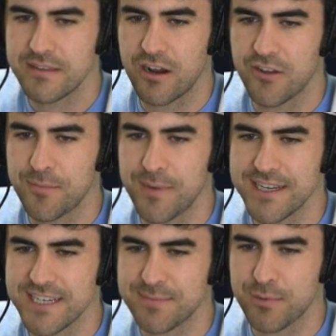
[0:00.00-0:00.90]
All their
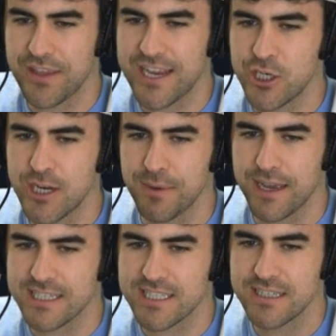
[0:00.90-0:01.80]
minds explode. They got
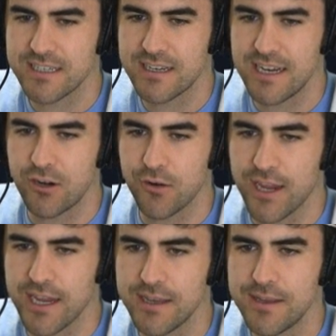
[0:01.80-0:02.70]
chickenpox. Hey, you're
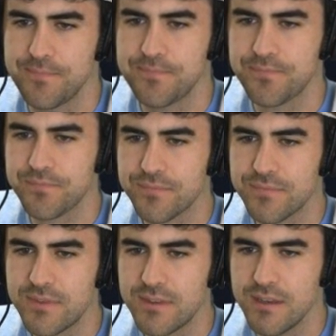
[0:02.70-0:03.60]
okay.
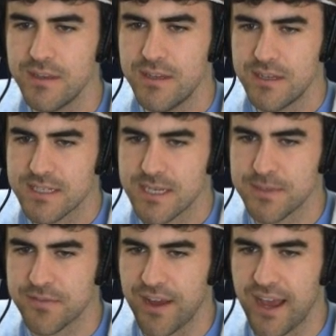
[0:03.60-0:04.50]
Some
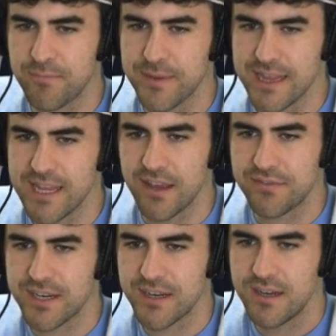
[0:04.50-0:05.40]
survived, but they
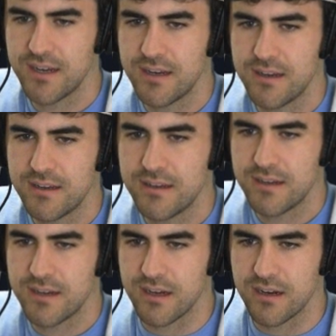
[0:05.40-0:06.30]
left.
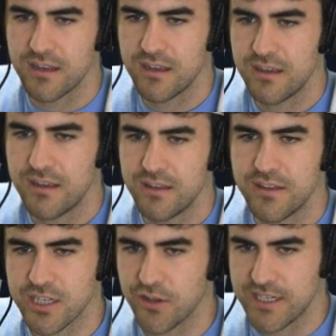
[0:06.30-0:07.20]
Here,
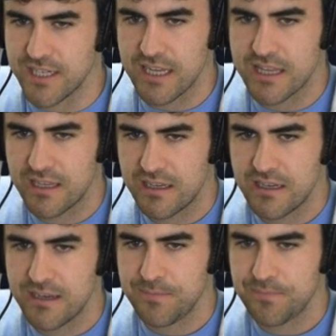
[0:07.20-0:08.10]
there's only death.
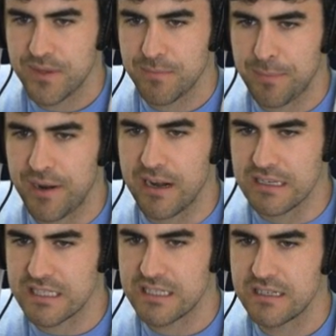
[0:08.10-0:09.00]
My
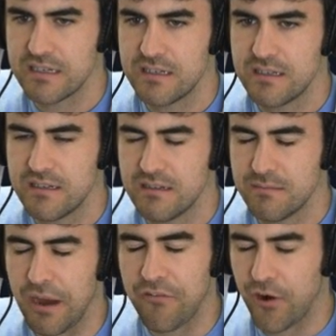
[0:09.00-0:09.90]
parents,
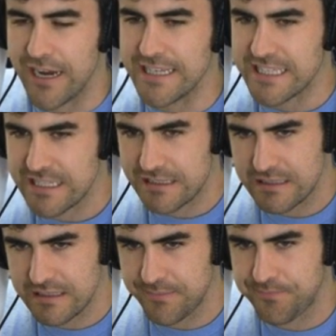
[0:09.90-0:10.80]
my friends.
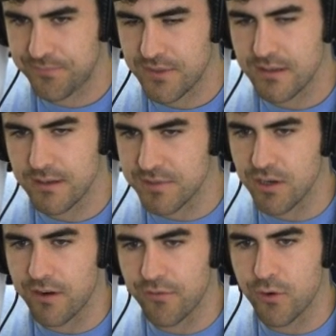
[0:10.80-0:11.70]
I'm
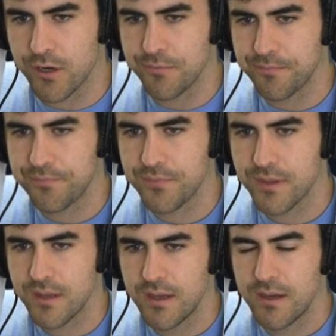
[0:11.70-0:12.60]
sorry for you.
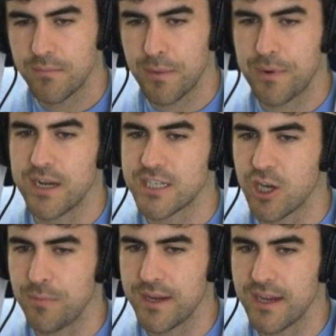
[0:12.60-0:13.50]
My parents
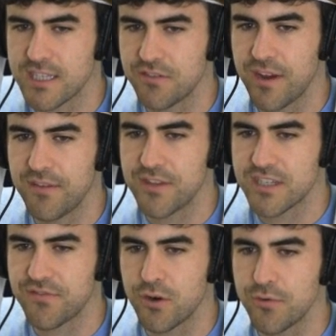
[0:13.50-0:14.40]
told me I survived
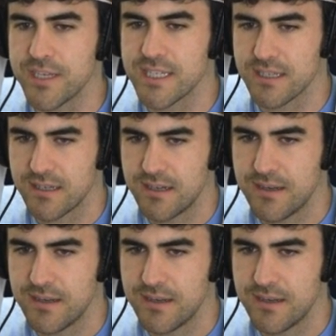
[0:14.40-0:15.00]
this for a reason